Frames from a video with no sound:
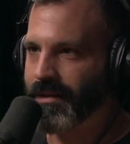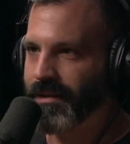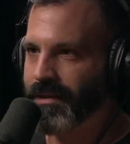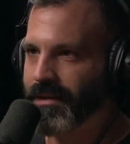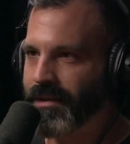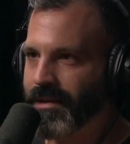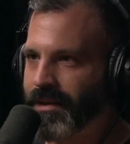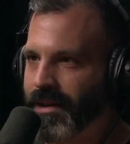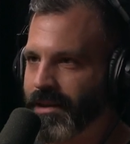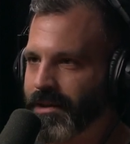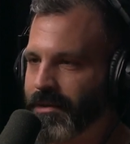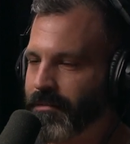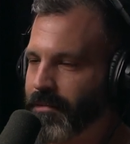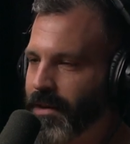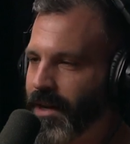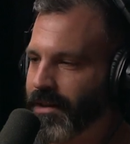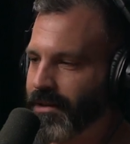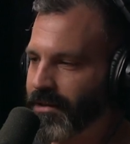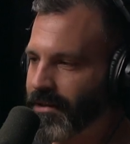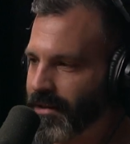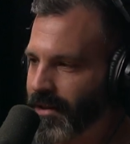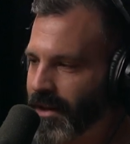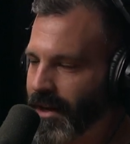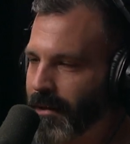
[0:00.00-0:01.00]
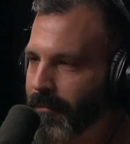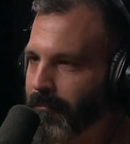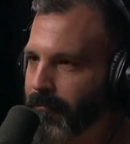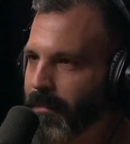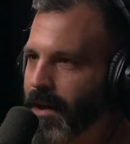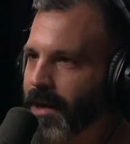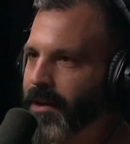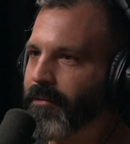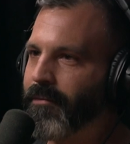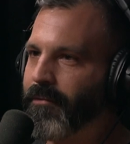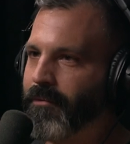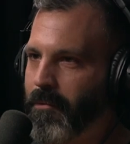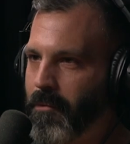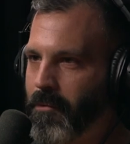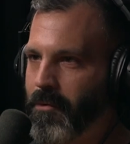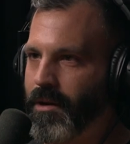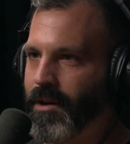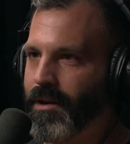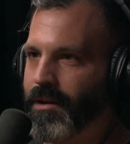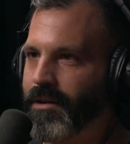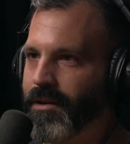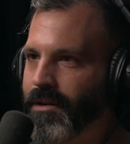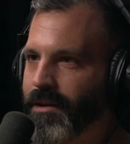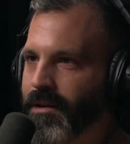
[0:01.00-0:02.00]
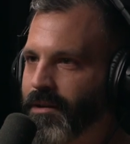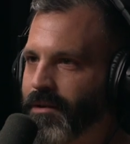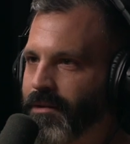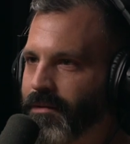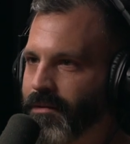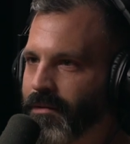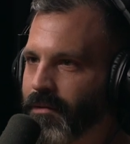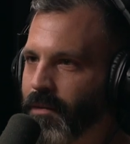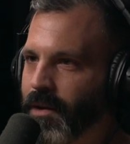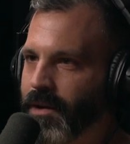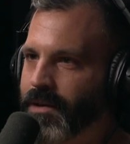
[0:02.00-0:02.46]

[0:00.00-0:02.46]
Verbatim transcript: Yeah. It's it's like meant for it, you know.